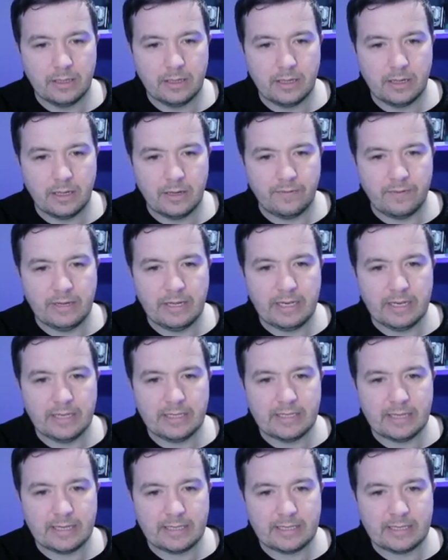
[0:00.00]
I think it is
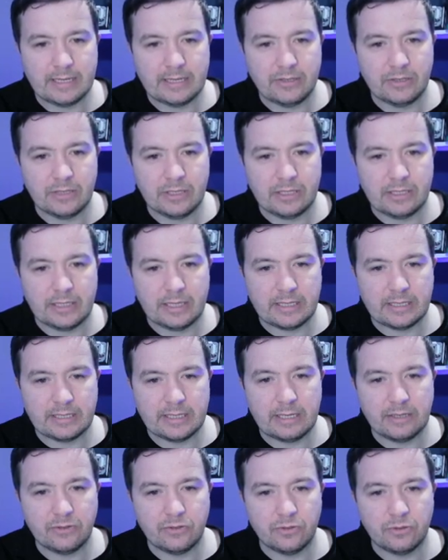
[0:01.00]
that cent- it's that
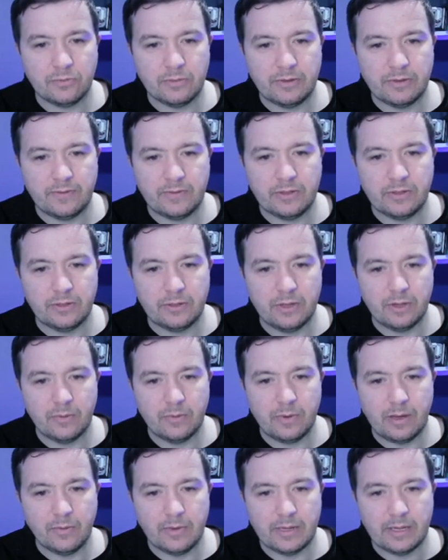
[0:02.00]
central midfielder
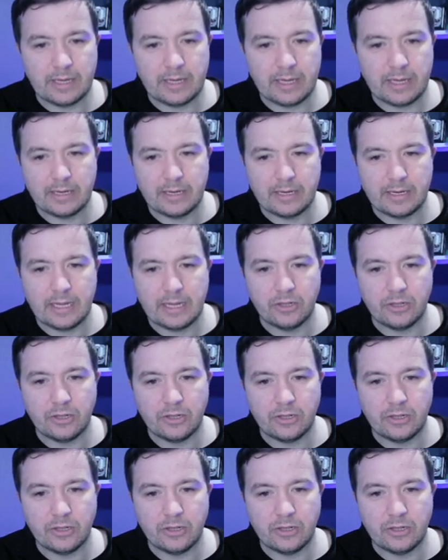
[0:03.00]
where we're kind of getting
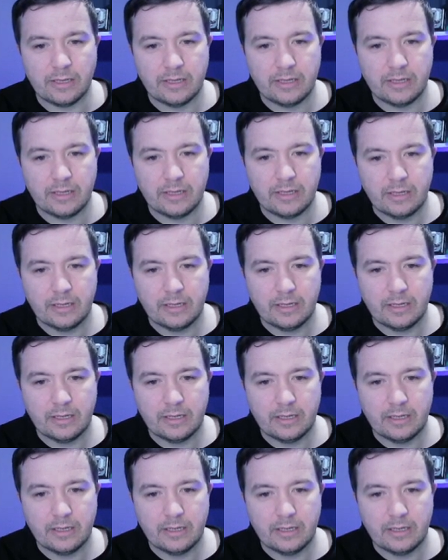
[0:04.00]
dominated.
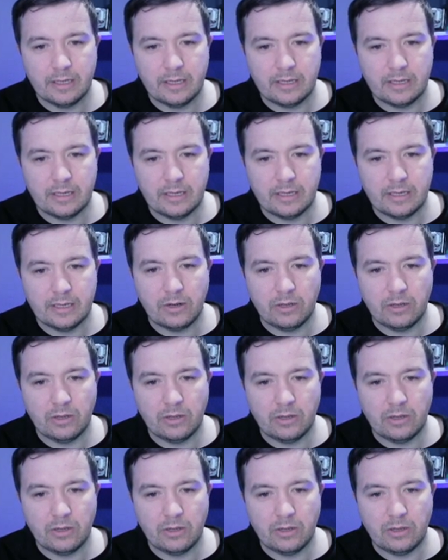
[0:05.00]
It's where all the
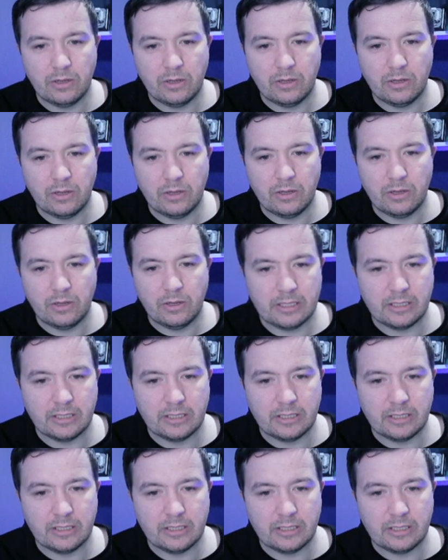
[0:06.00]
battle is, as you can see on the
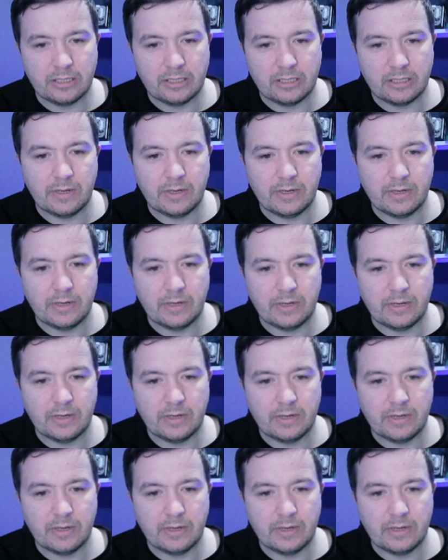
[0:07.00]
visualizer. Anyway,
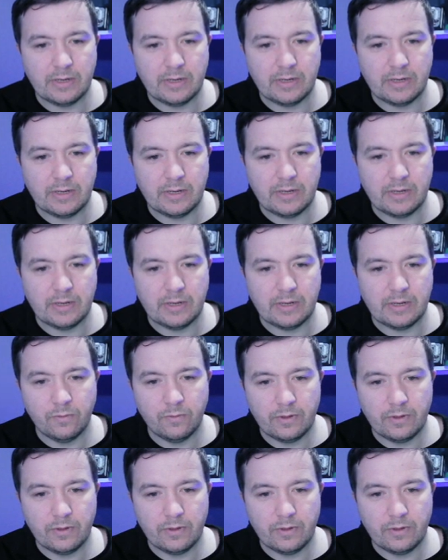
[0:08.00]
let's
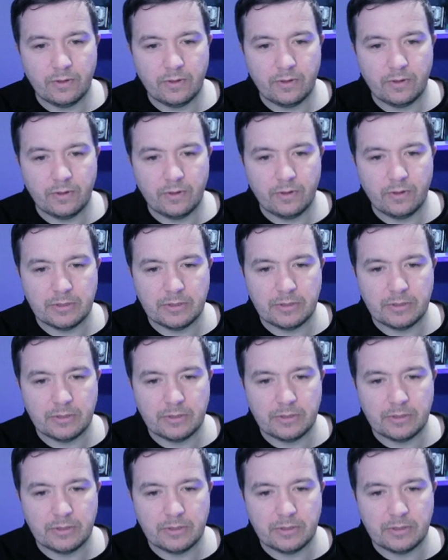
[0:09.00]
hopefully nothing happens
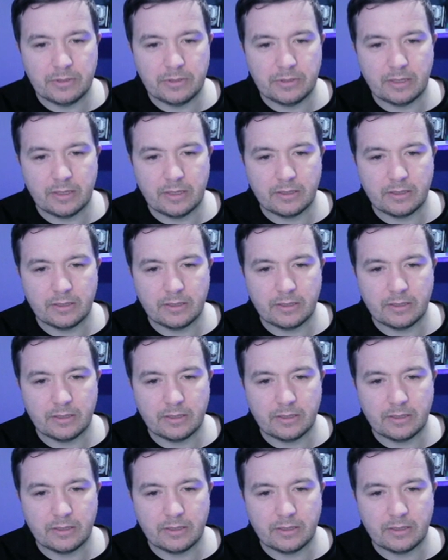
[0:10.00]
here and we can